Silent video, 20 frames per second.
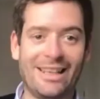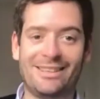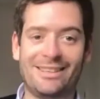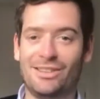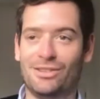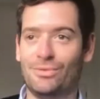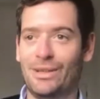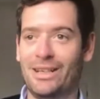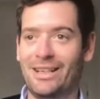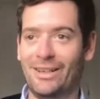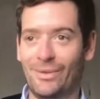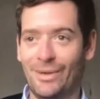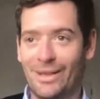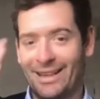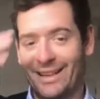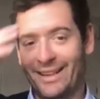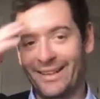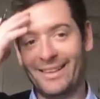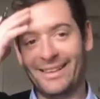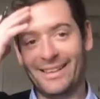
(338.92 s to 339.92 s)
is
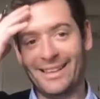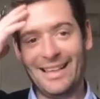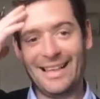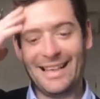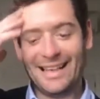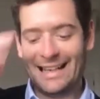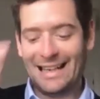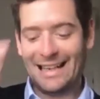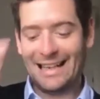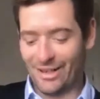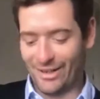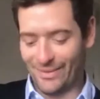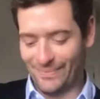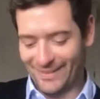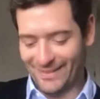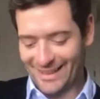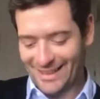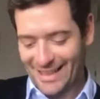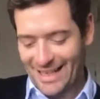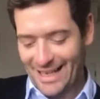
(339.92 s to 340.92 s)
really clear.
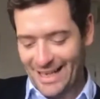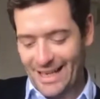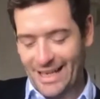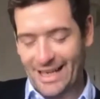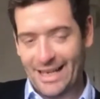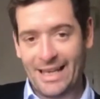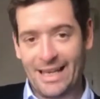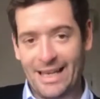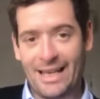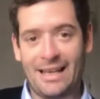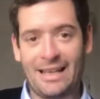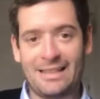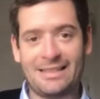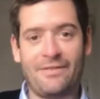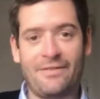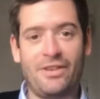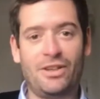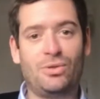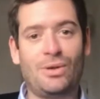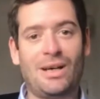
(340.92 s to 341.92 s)

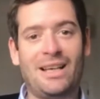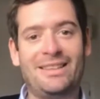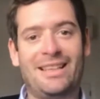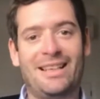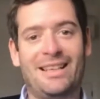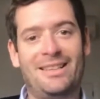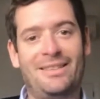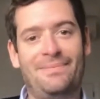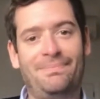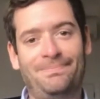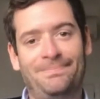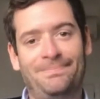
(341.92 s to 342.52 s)
Something to add, Anna?